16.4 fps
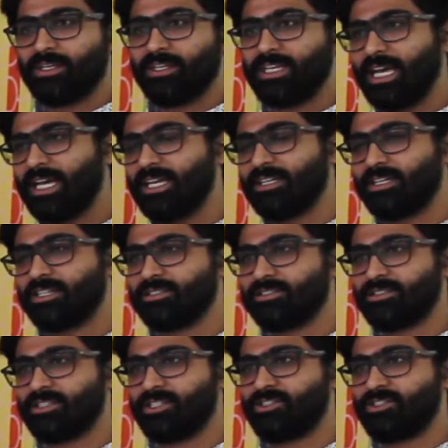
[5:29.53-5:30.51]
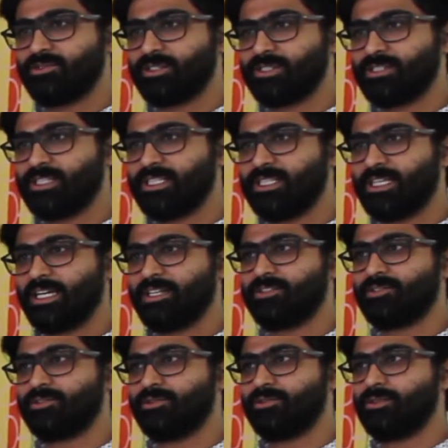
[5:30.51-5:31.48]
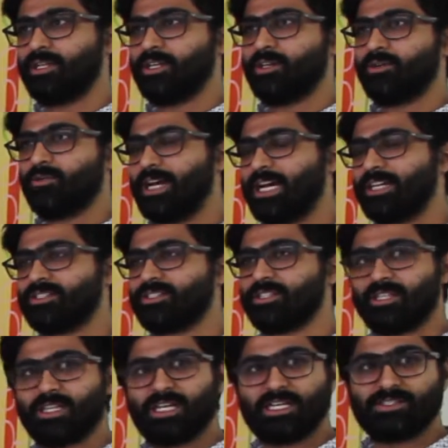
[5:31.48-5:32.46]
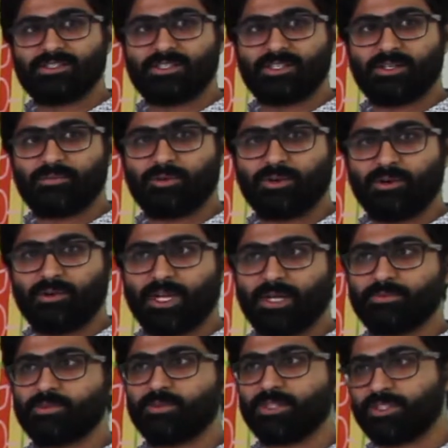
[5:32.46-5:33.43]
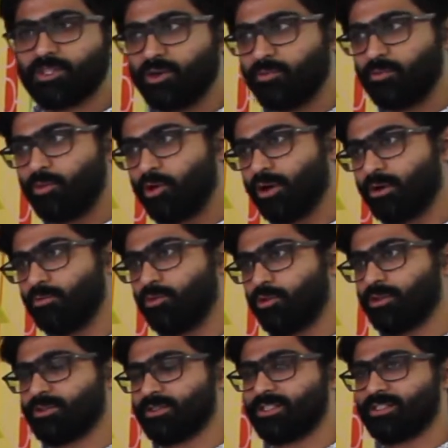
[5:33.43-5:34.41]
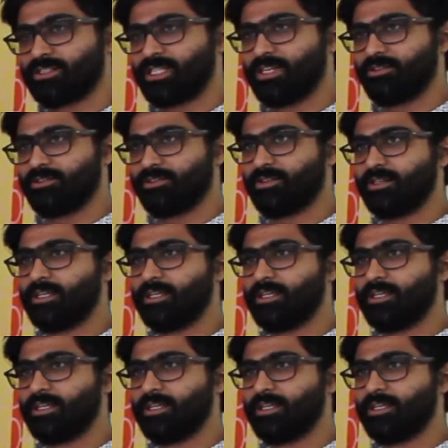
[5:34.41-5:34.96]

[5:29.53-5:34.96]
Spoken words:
gain a constituency and to rationalize their programs, which go more and more to the center.